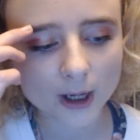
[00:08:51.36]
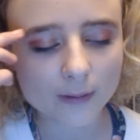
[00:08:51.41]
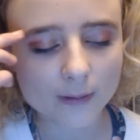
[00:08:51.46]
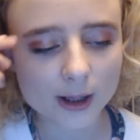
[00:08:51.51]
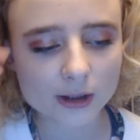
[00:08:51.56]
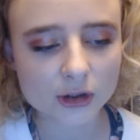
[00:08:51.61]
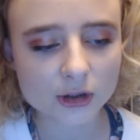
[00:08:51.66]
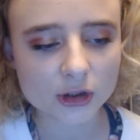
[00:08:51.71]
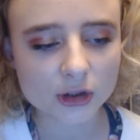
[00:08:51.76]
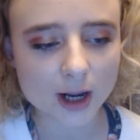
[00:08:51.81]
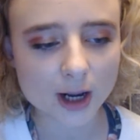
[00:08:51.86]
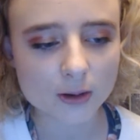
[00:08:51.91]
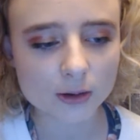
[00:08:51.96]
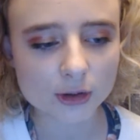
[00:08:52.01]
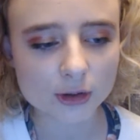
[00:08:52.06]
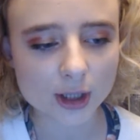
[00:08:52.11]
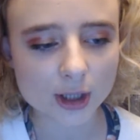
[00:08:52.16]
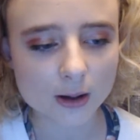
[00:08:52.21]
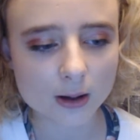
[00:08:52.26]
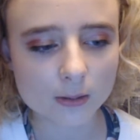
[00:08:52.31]
have, like, shower
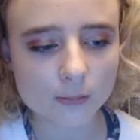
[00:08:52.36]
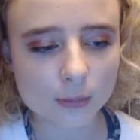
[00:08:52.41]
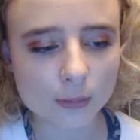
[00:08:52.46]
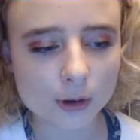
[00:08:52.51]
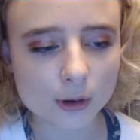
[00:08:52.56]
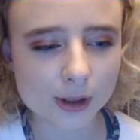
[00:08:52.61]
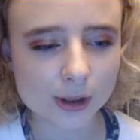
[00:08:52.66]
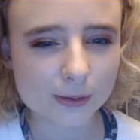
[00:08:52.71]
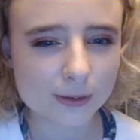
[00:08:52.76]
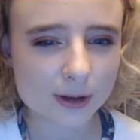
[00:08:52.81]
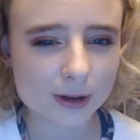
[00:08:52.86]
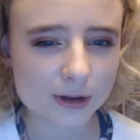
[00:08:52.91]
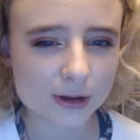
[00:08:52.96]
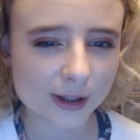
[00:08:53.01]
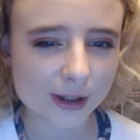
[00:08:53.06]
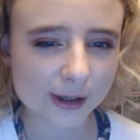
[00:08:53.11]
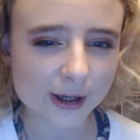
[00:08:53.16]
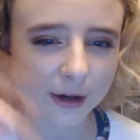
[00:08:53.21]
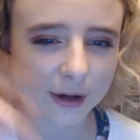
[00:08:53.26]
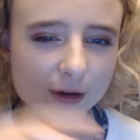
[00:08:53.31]
gel and body wash.
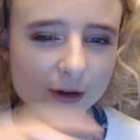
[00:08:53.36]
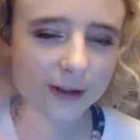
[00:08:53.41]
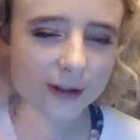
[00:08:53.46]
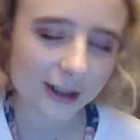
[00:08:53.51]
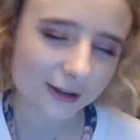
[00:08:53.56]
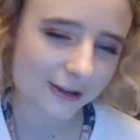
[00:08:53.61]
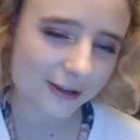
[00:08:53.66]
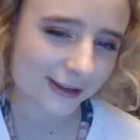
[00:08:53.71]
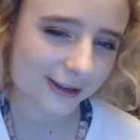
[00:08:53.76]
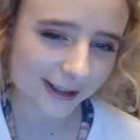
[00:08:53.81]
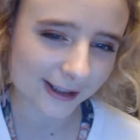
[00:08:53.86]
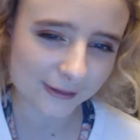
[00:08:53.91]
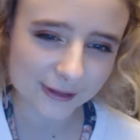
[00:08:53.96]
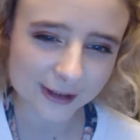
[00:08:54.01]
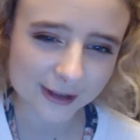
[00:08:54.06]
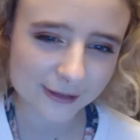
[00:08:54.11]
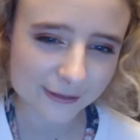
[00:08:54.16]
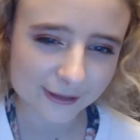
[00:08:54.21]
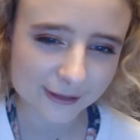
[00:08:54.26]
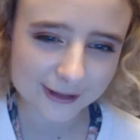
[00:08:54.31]
Like, I don't really understand
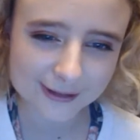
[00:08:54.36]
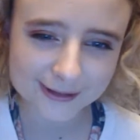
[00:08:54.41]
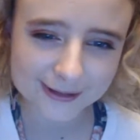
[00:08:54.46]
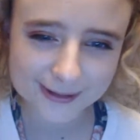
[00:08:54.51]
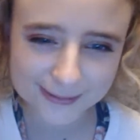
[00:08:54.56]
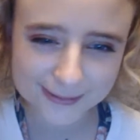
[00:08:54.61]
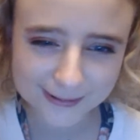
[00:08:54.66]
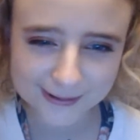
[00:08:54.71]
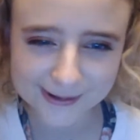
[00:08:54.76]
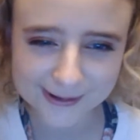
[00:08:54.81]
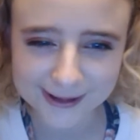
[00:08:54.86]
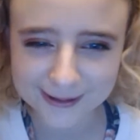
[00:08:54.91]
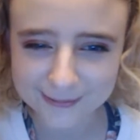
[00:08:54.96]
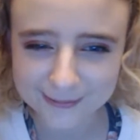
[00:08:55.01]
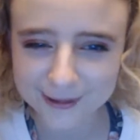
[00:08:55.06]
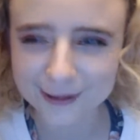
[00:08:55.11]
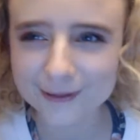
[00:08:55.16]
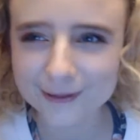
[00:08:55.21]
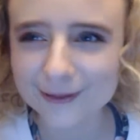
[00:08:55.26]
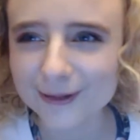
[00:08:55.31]
the difference between
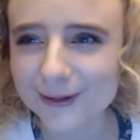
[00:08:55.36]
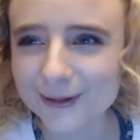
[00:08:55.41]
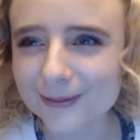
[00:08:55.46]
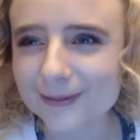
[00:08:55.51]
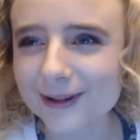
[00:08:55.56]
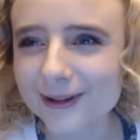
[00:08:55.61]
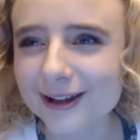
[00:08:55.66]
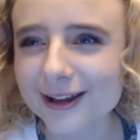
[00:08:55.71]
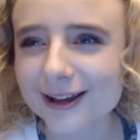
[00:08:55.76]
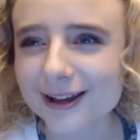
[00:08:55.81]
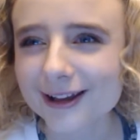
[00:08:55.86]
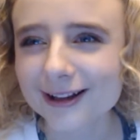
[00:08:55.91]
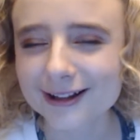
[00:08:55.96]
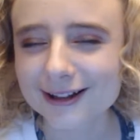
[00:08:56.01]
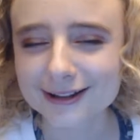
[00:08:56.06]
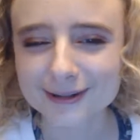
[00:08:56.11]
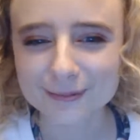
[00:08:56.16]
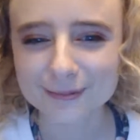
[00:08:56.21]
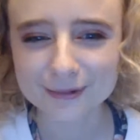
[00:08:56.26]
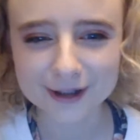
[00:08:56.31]
both of them,
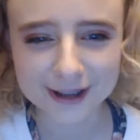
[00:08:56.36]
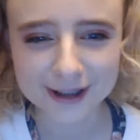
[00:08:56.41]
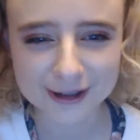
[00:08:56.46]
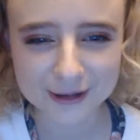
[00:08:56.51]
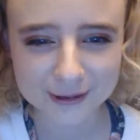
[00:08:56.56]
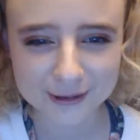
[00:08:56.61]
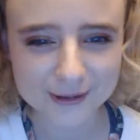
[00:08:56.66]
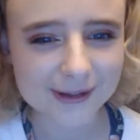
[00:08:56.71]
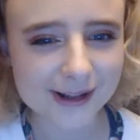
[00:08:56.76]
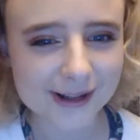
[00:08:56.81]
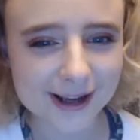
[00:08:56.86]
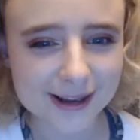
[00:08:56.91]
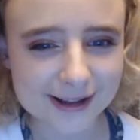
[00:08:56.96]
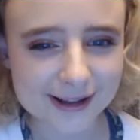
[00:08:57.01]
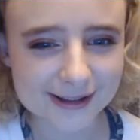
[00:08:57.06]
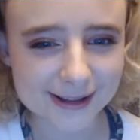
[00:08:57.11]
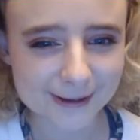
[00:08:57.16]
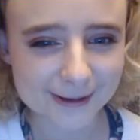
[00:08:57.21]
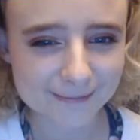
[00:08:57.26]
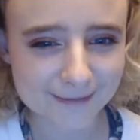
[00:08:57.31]
because I'm pretty sure they're the
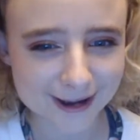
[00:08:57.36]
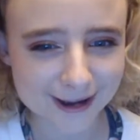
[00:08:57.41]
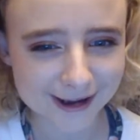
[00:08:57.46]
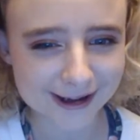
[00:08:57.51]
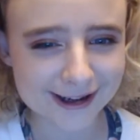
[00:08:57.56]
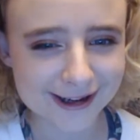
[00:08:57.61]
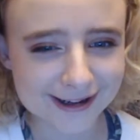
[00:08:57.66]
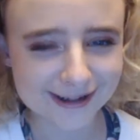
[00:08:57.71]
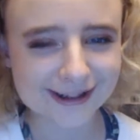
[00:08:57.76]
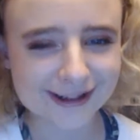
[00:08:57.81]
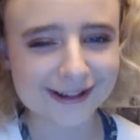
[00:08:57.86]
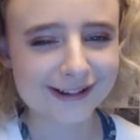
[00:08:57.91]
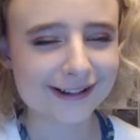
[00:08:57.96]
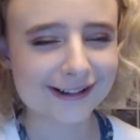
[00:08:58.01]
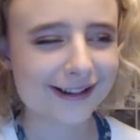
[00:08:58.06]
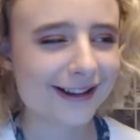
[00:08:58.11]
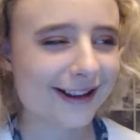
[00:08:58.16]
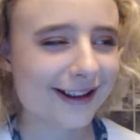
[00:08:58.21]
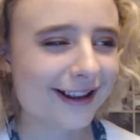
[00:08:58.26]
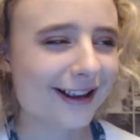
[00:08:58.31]
same thing.
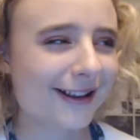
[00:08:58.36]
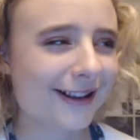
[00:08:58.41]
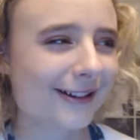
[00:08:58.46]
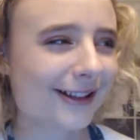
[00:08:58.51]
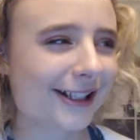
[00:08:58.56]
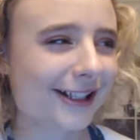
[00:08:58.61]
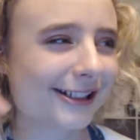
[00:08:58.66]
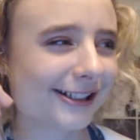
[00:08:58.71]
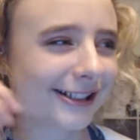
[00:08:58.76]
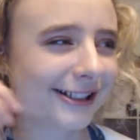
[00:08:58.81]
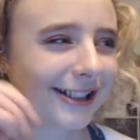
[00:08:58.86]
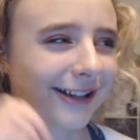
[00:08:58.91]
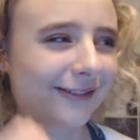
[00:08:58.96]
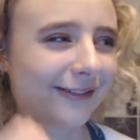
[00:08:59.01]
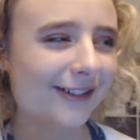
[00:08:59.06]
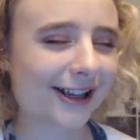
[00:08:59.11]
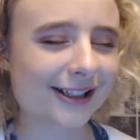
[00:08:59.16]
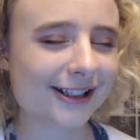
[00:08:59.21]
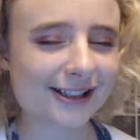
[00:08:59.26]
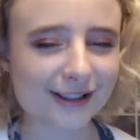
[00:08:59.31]
They just have,
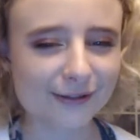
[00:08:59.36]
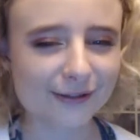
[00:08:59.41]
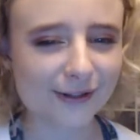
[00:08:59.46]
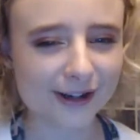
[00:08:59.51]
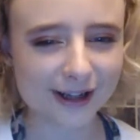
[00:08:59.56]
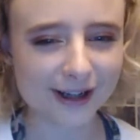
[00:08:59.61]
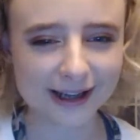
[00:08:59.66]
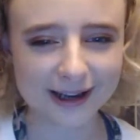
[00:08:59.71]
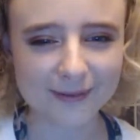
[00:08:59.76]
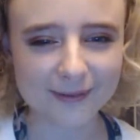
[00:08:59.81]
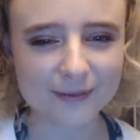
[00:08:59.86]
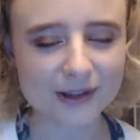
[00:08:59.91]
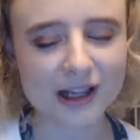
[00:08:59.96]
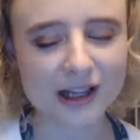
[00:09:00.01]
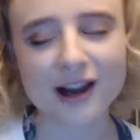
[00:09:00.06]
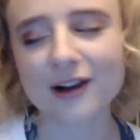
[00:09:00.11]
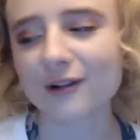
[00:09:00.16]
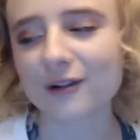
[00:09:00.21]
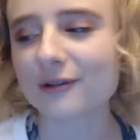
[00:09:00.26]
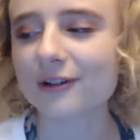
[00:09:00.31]
like, different names.
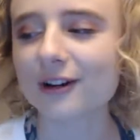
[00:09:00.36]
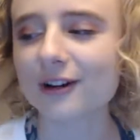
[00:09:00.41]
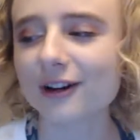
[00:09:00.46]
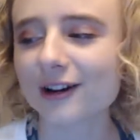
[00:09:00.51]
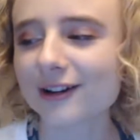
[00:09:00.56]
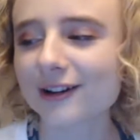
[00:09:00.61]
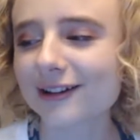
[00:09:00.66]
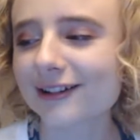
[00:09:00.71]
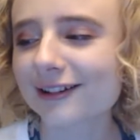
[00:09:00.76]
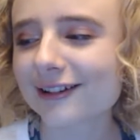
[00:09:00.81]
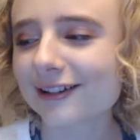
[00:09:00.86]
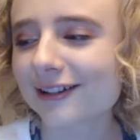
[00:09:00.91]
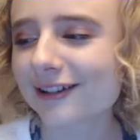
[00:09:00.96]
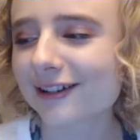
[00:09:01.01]
I don't know.